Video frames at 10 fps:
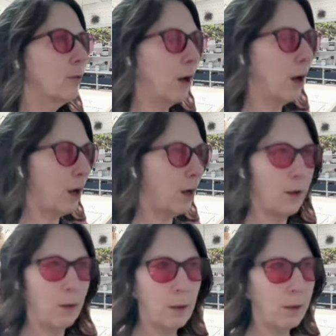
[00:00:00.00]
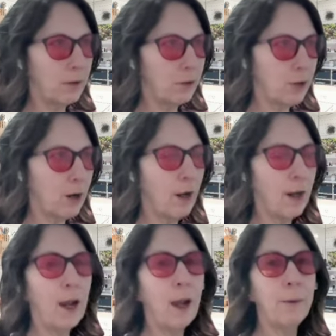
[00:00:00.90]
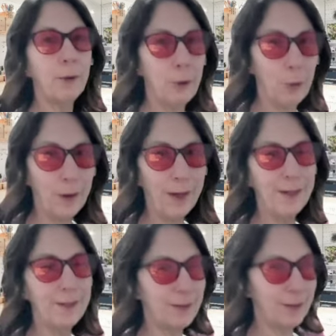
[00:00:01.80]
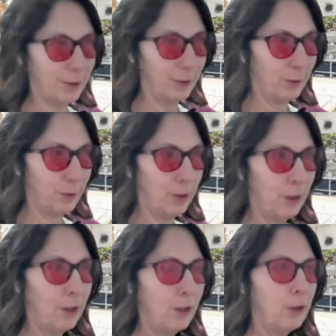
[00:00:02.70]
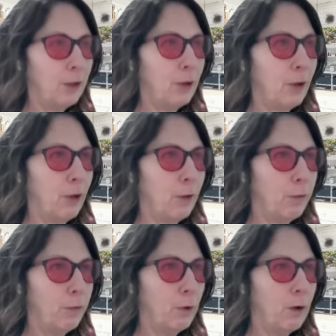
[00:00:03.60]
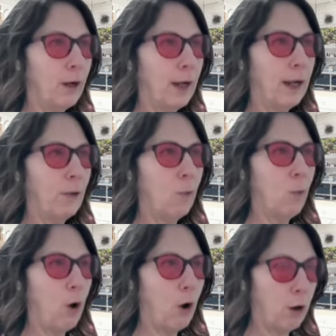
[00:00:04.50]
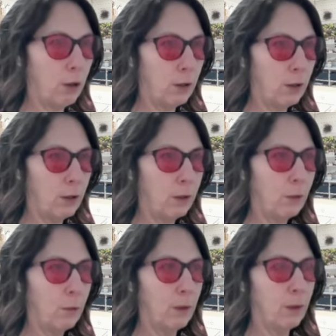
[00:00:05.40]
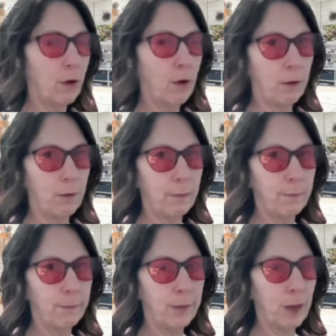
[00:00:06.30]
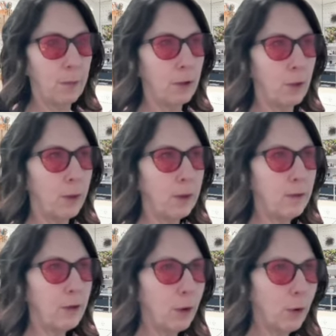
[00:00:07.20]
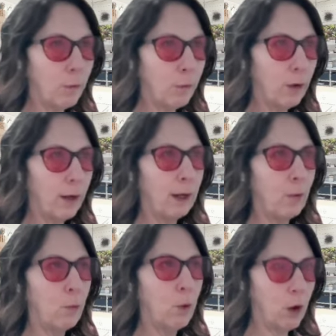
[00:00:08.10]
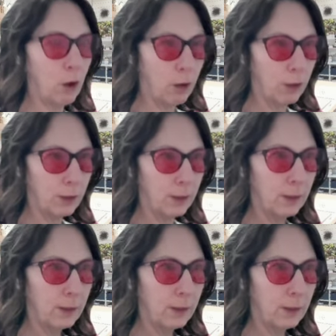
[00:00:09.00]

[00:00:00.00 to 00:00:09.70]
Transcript: no, I'm not going to try. I'm going to go for a walk with Autumn. I'm going to go for a walk,